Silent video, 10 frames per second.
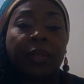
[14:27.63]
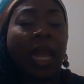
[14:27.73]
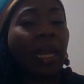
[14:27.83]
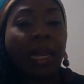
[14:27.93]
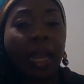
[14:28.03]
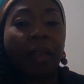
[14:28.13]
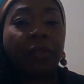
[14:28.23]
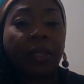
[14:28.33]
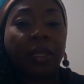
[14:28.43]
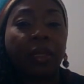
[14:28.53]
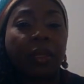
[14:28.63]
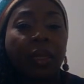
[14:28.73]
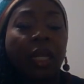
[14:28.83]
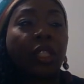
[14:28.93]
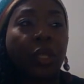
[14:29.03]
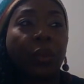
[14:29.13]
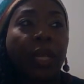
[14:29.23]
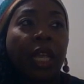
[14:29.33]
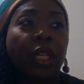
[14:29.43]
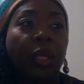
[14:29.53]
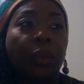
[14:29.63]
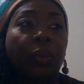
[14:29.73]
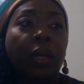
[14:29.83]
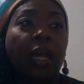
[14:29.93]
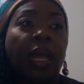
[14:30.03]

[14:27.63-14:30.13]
I left, and so can you.